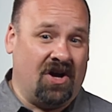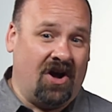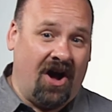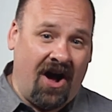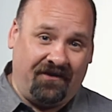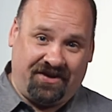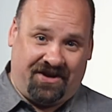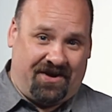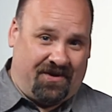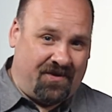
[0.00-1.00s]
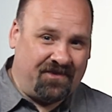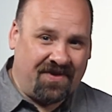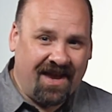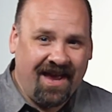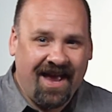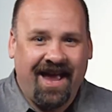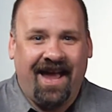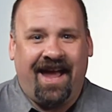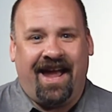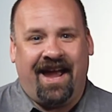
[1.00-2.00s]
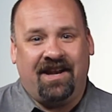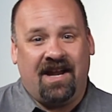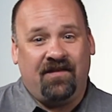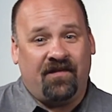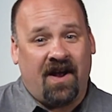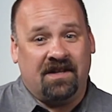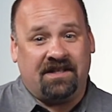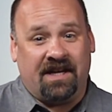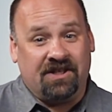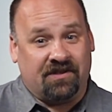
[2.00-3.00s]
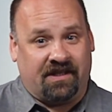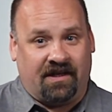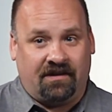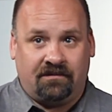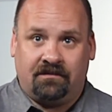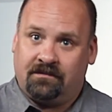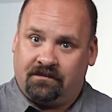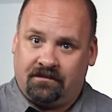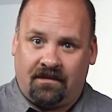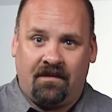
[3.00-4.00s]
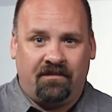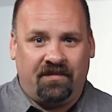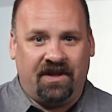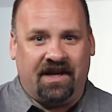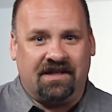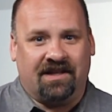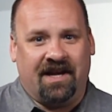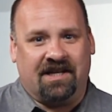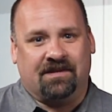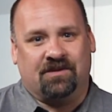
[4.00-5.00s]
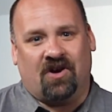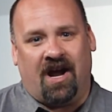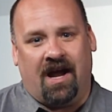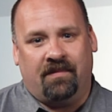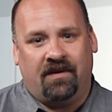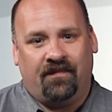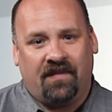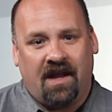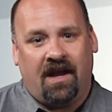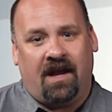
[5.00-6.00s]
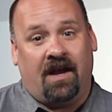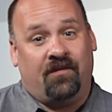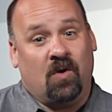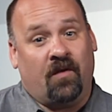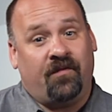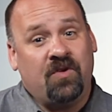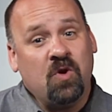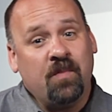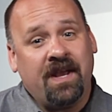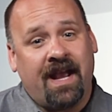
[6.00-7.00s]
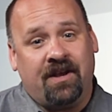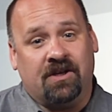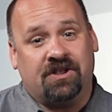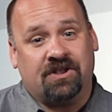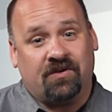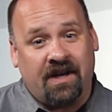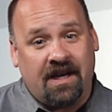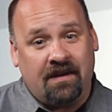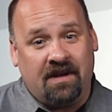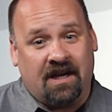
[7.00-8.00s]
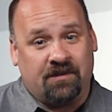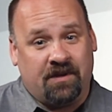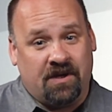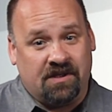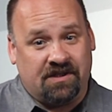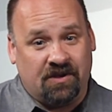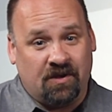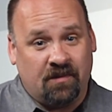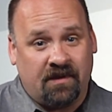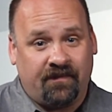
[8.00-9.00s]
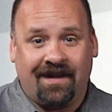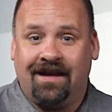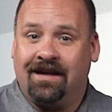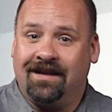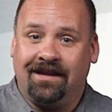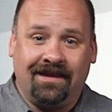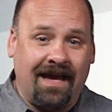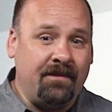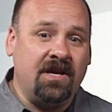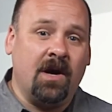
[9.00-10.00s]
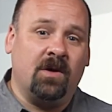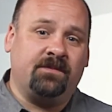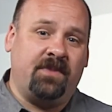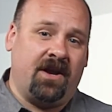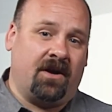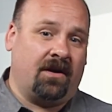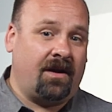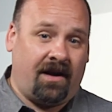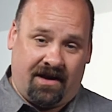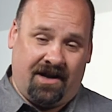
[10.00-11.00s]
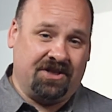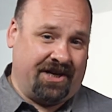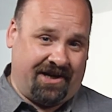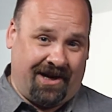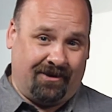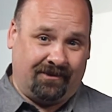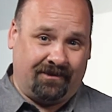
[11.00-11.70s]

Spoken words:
off to you. And if you found this interesting, please like and subscribe. If you are fuming at your screen because we use Zoom, let me know what's better and I'll check it out.